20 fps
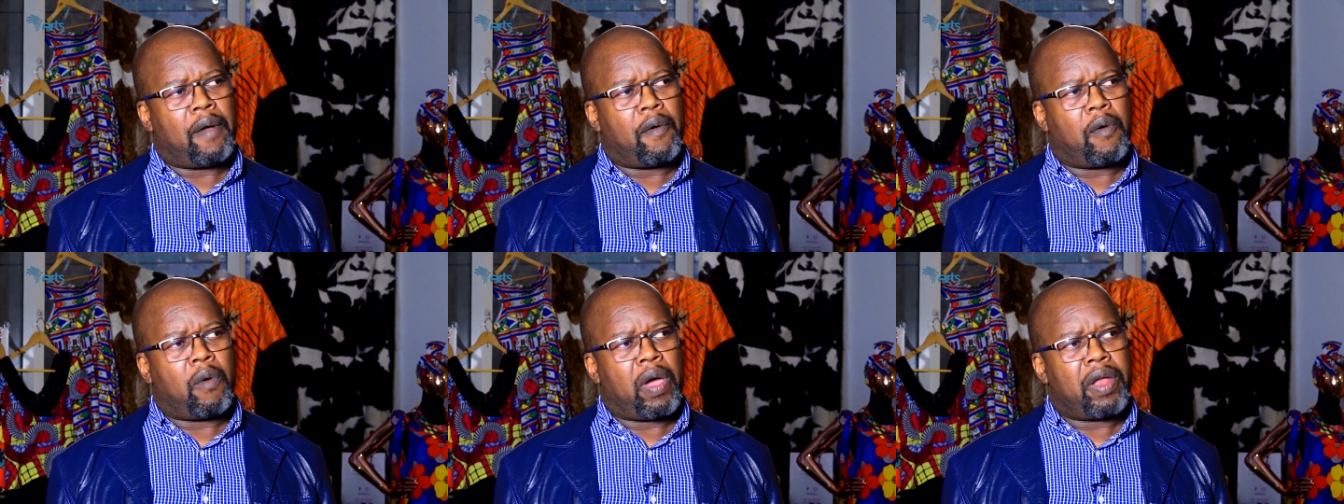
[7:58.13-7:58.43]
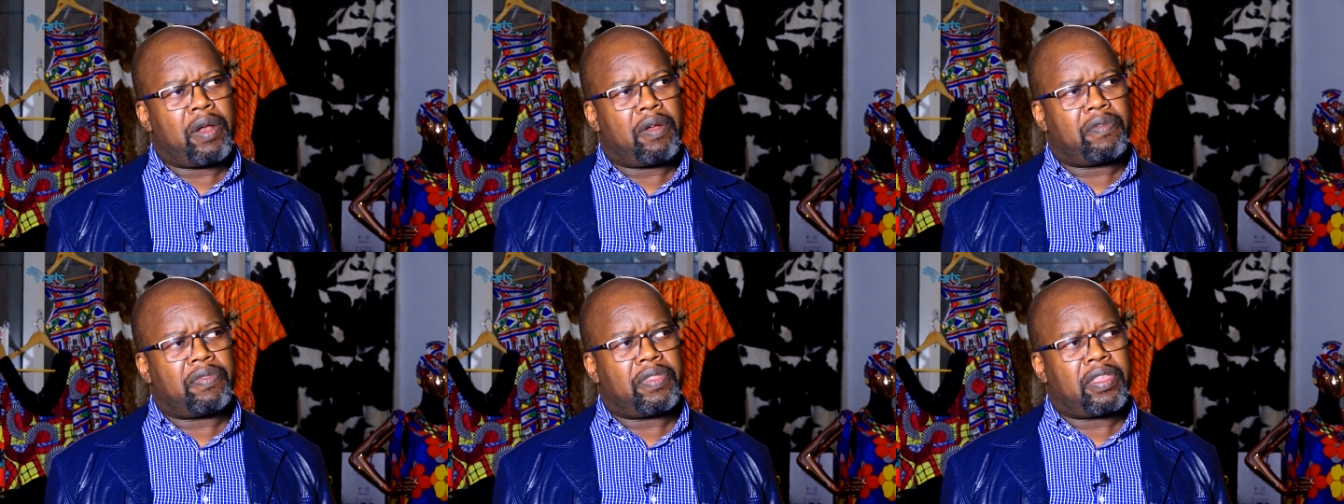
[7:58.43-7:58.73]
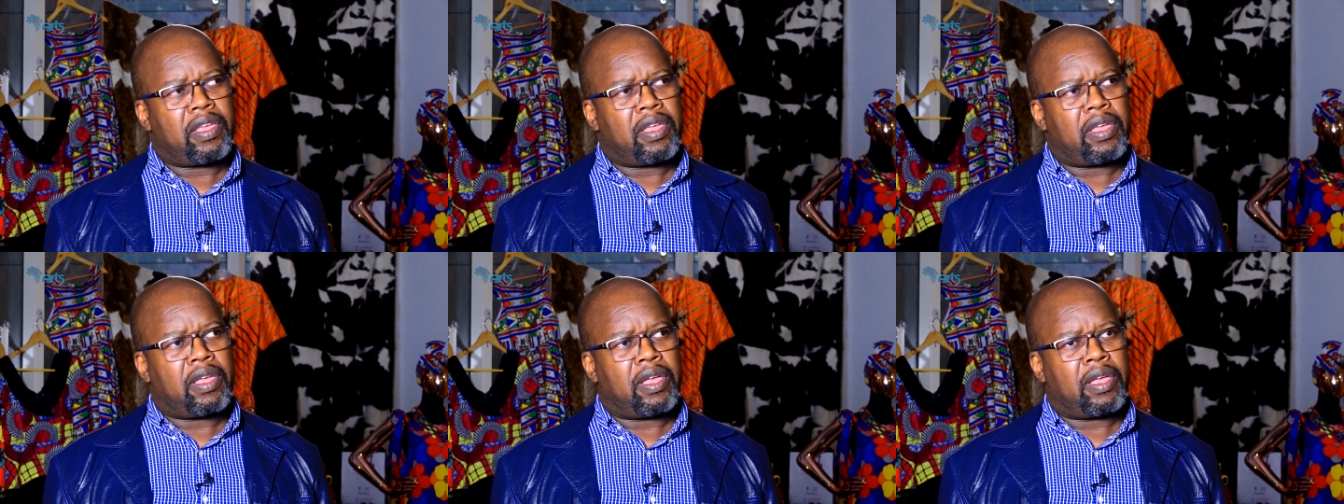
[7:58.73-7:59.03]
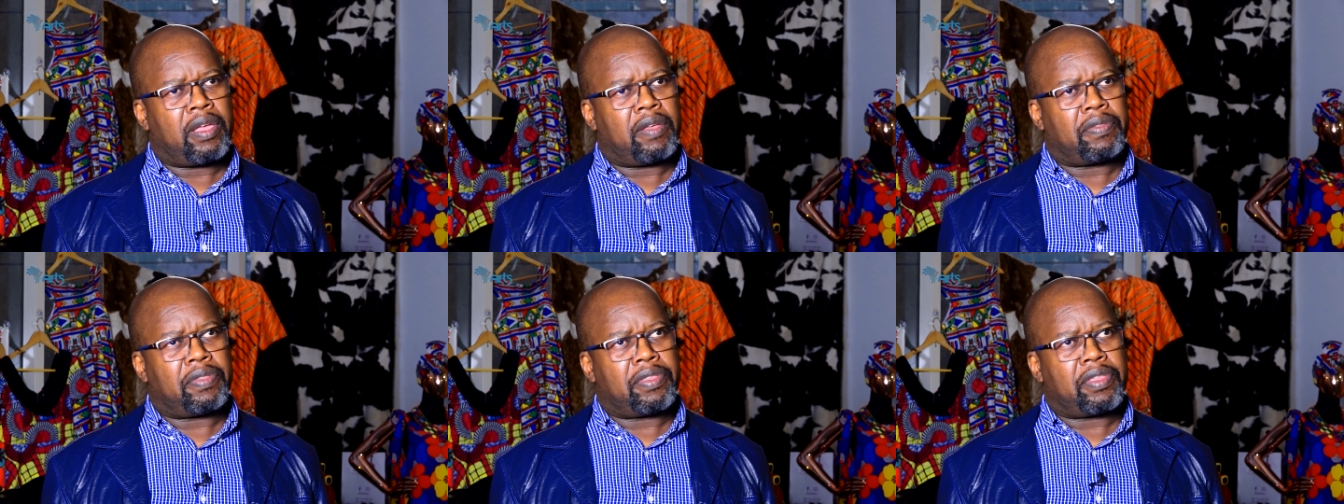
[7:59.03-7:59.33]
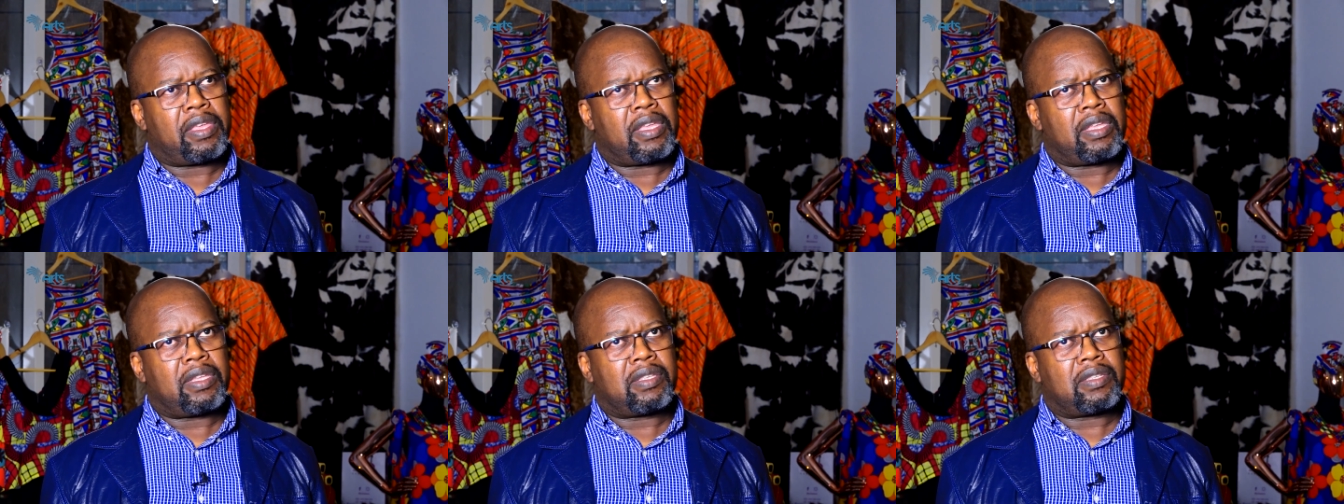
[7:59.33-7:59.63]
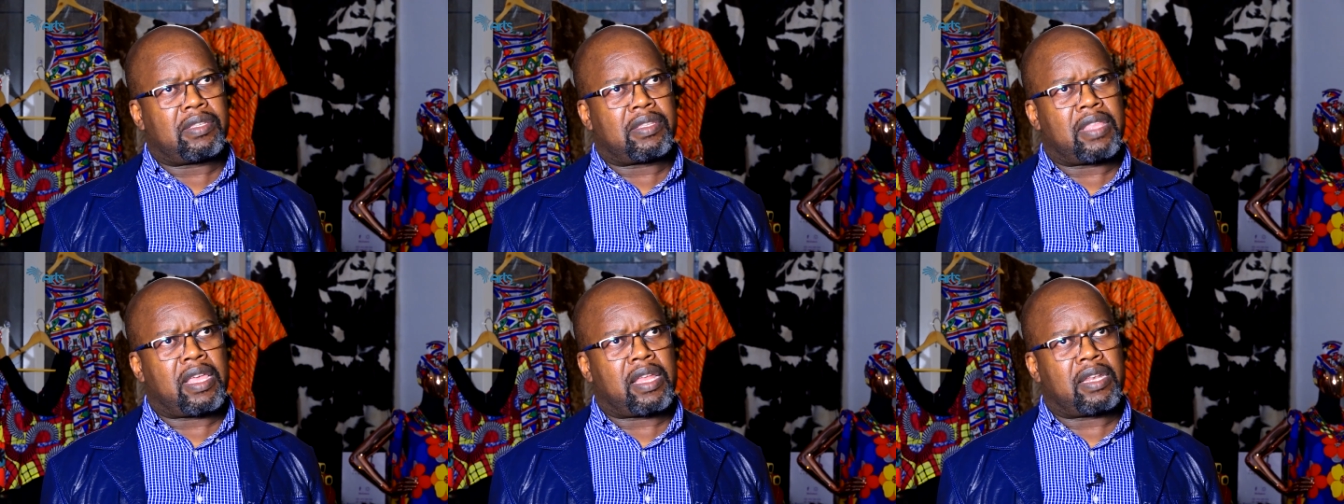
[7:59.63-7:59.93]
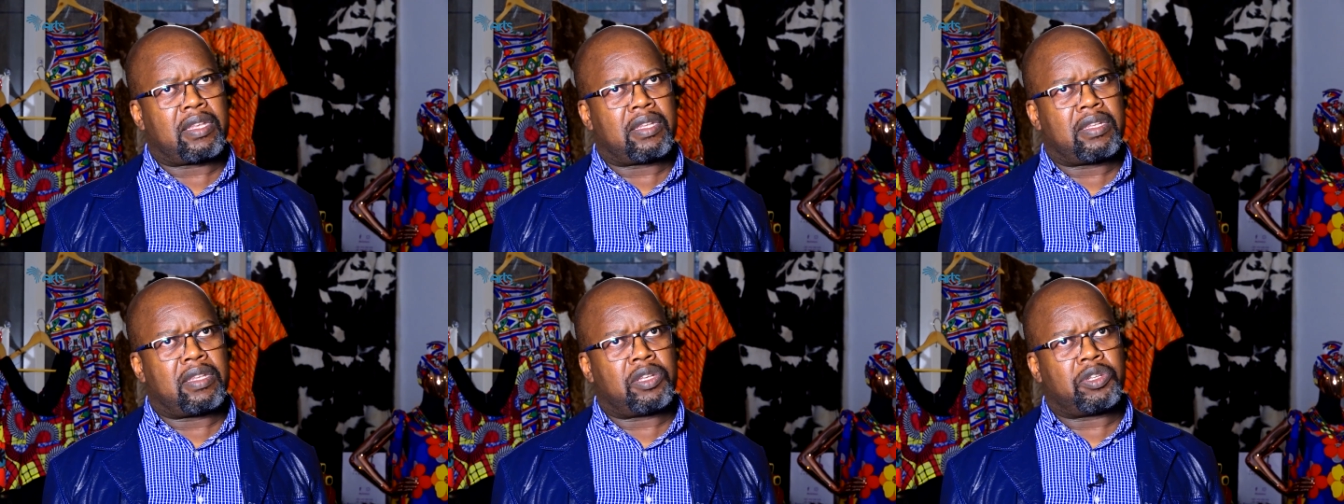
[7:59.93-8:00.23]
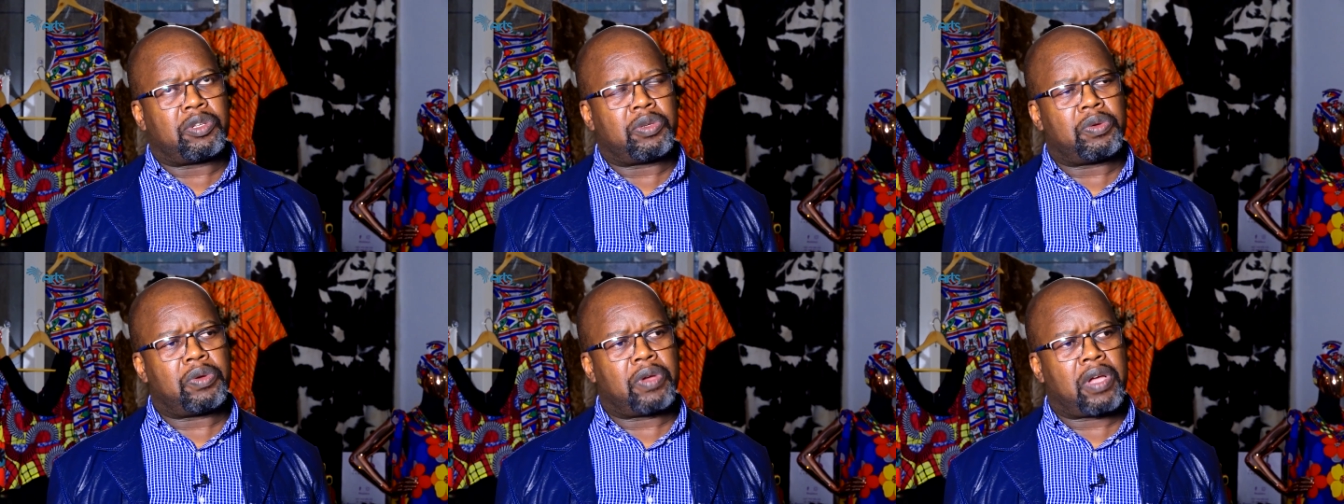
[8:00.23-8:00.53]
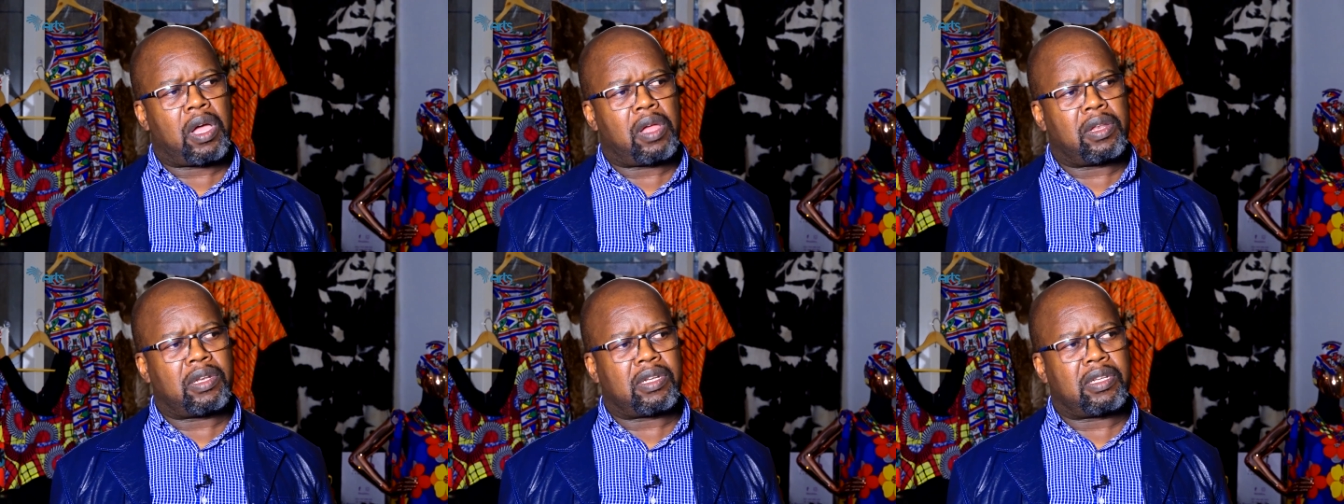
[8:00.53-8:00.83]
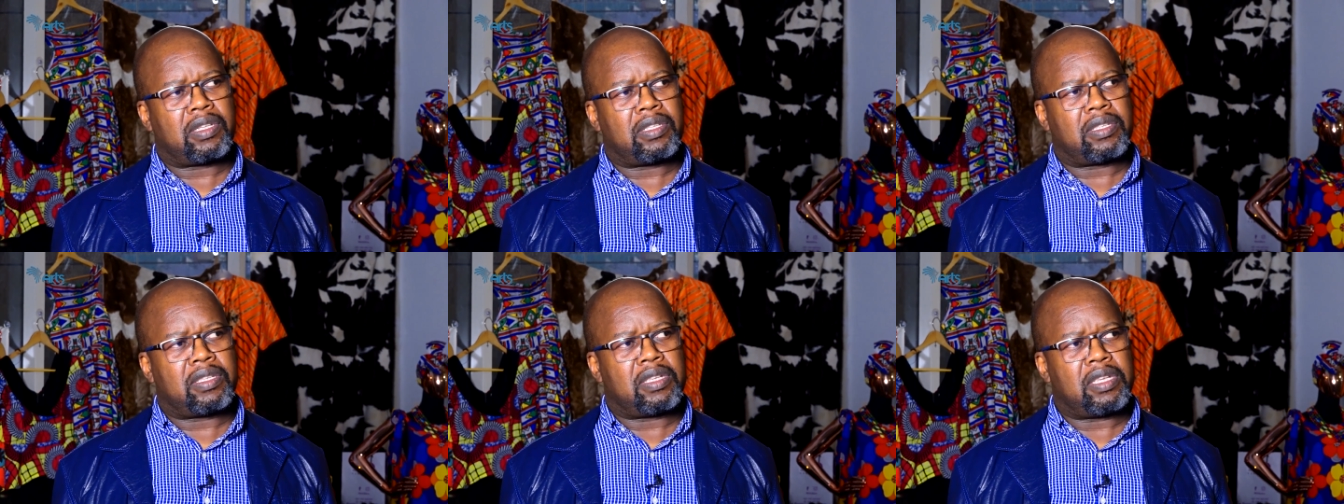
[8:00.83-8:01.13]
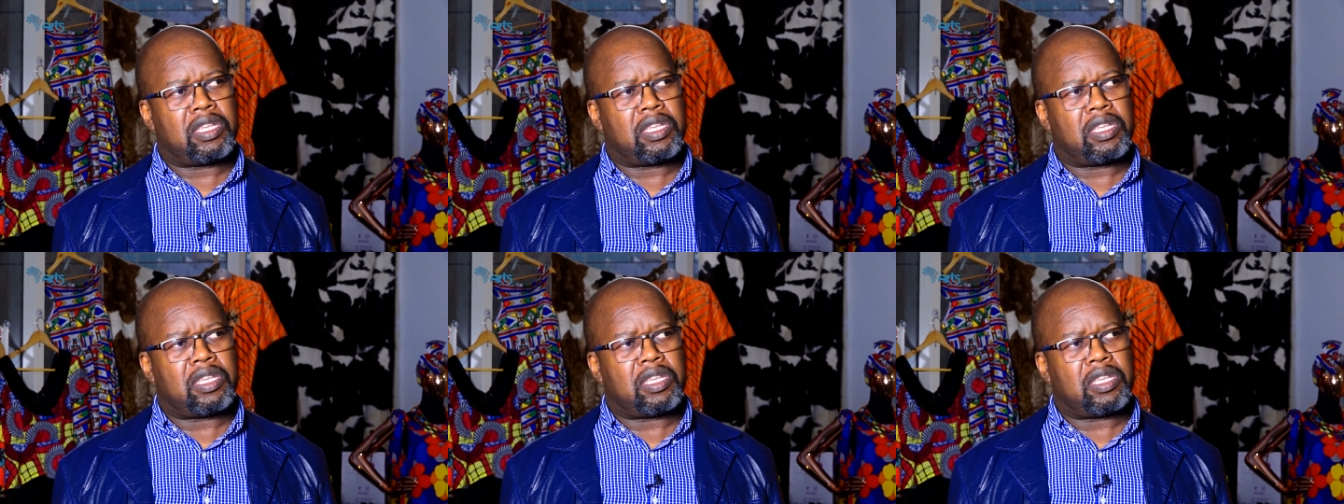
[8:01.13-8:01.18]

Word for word: One of the things that the two countries